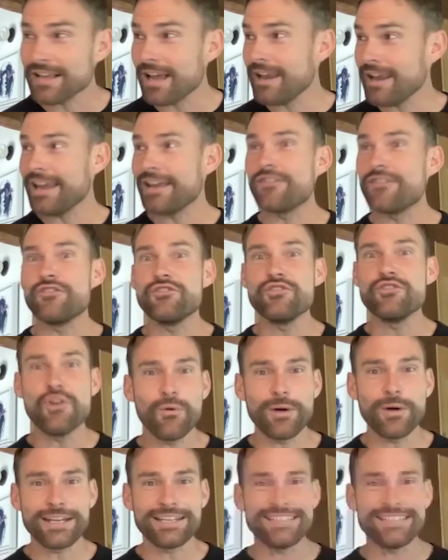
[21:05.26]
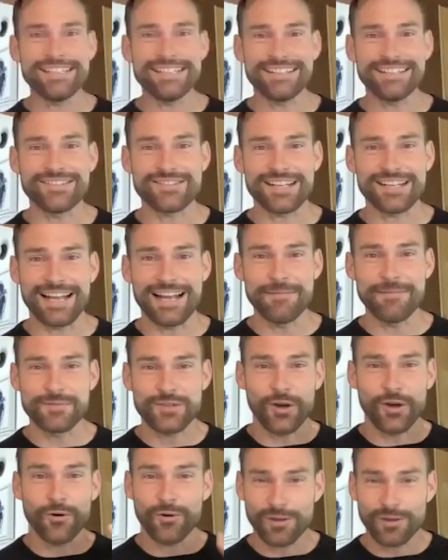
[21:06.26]
I had no idea. I was like, I'm
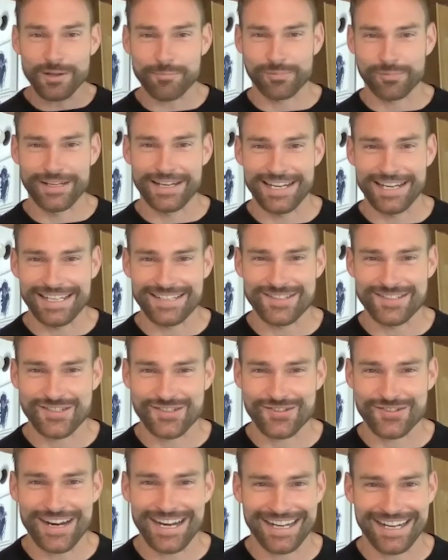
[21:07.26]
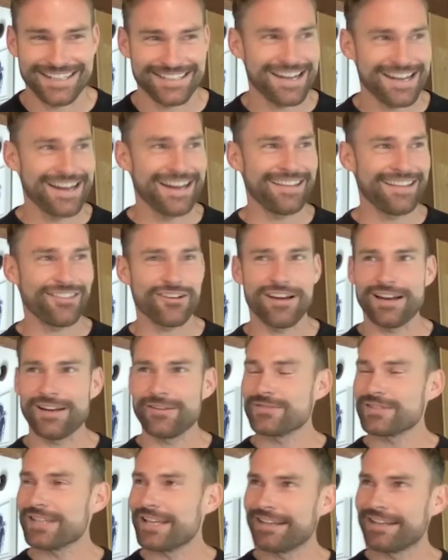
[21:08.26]
totally playing it straight. Cause I thought
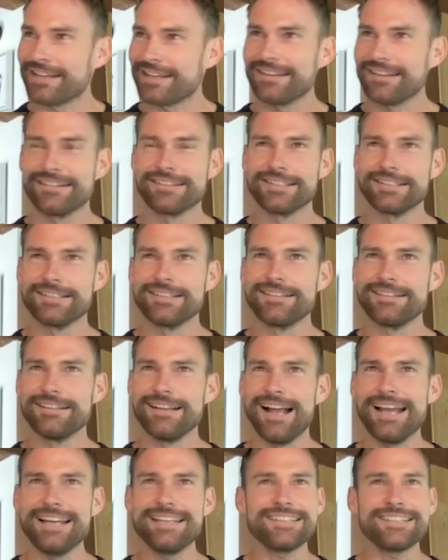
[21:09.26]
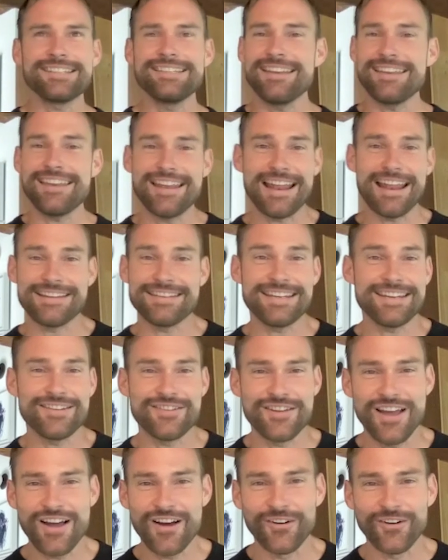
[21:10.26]
it was like, I
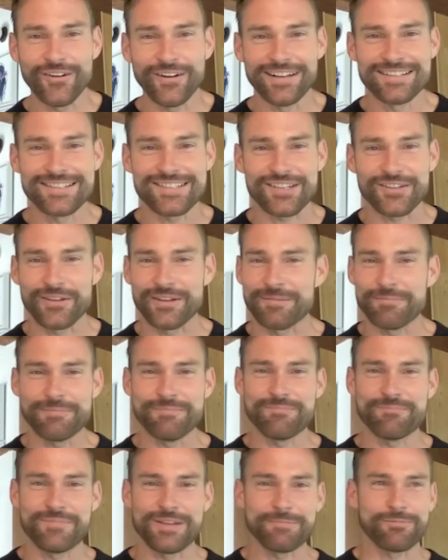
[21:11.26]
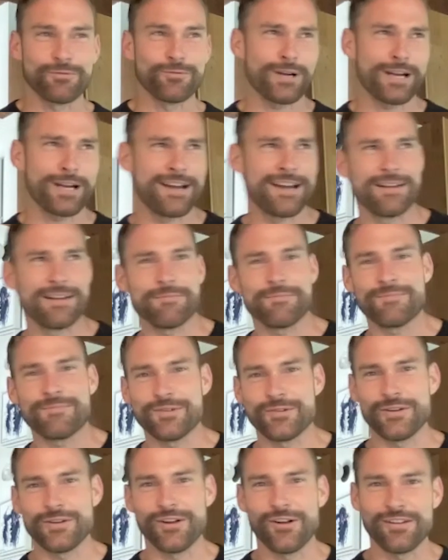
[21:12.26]
didn't know. And so people were kind of
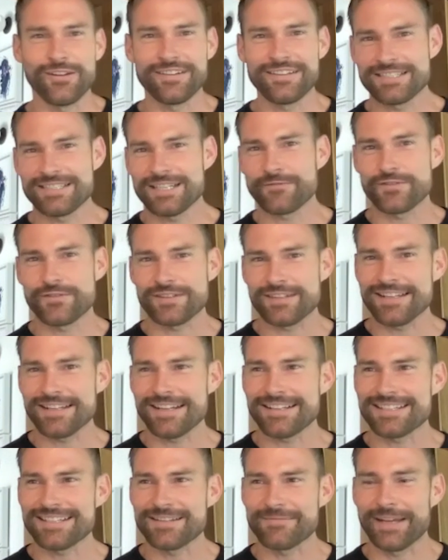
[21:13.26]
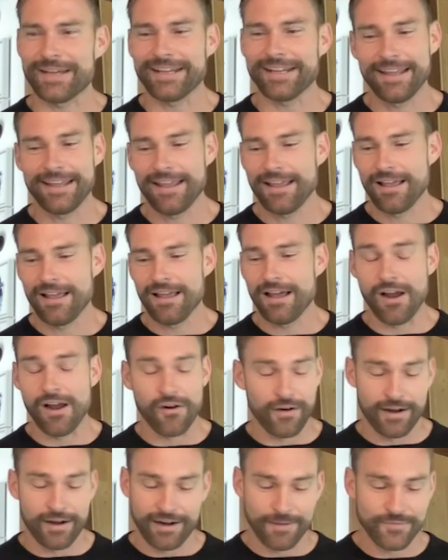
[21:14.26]
doing all these different things. And I'm like, all
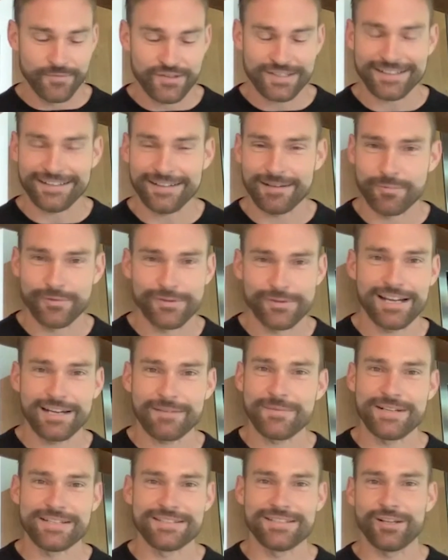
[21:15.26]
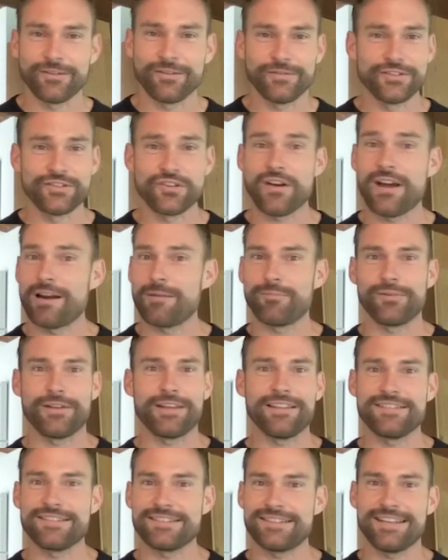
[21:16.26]
right, I'm just going to protect myself and try to
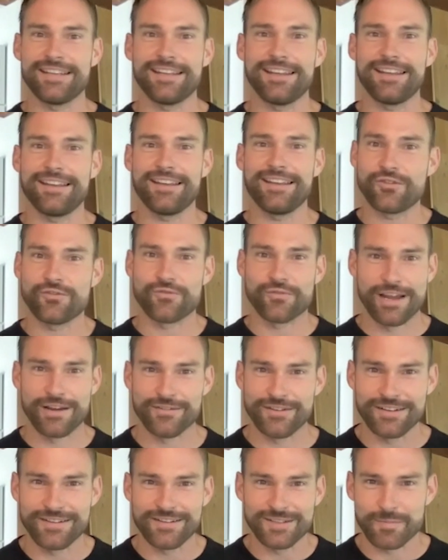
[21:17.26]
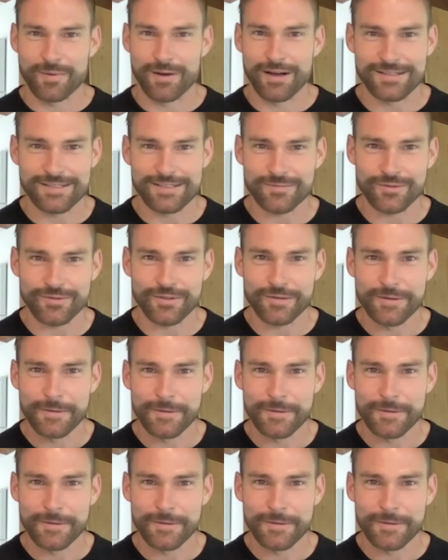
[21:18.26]
play this thing as grounded as possible.